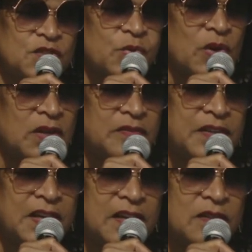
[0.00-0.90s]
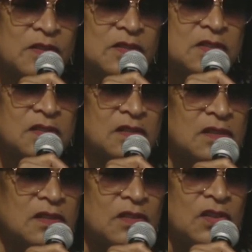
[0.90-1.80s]
12 years,
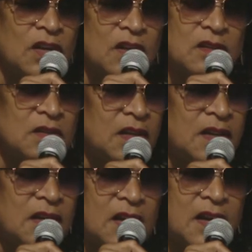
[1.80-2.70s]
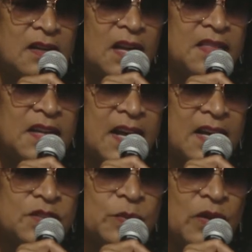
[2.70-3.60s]
nothing
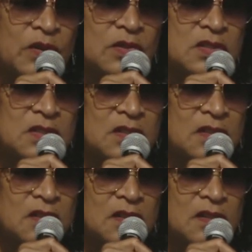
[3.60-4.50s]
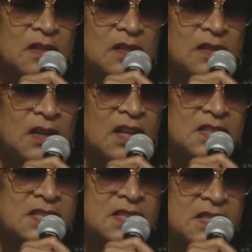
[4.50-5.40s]
has worked. Because
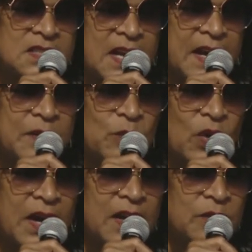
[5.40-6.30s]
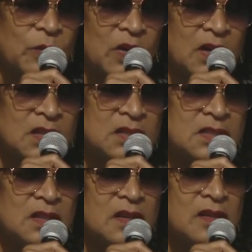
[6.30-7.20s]
it's the same way it was